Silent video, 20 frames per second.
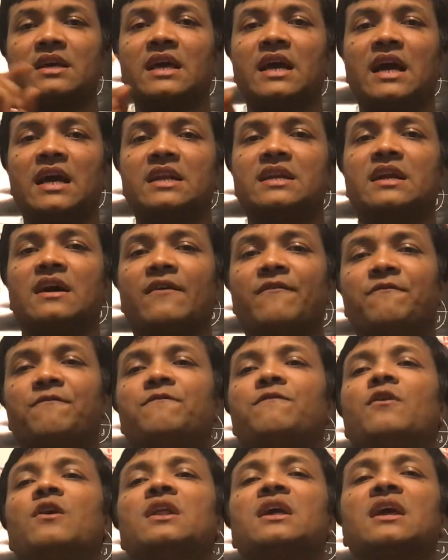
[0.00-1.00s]
end up
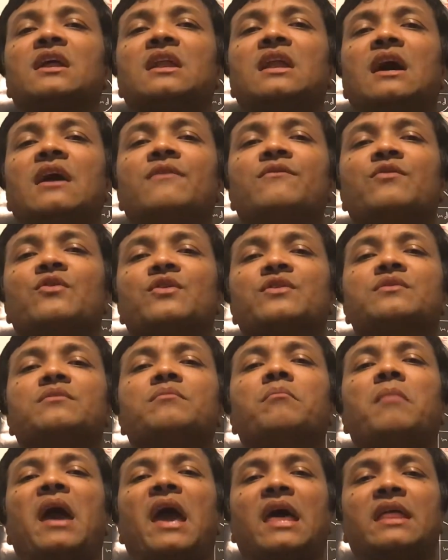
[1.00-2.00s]
falling in love
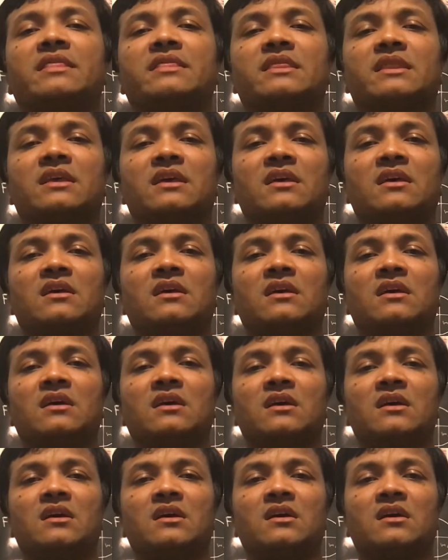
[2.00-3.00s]
with math.
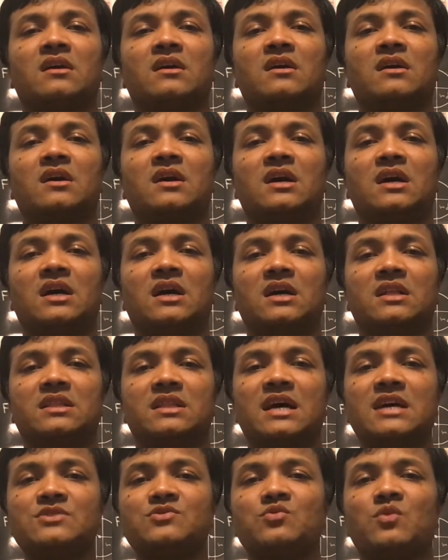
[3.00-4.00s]

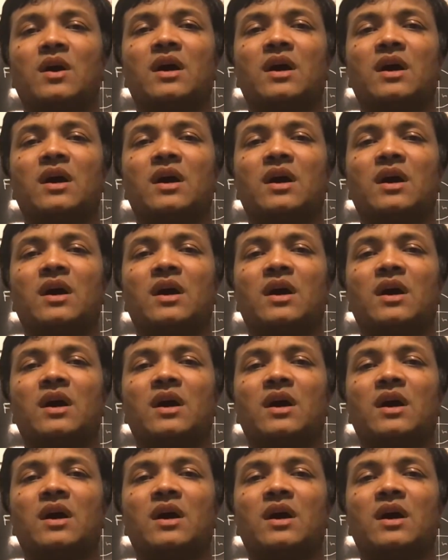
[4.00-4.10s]
And that's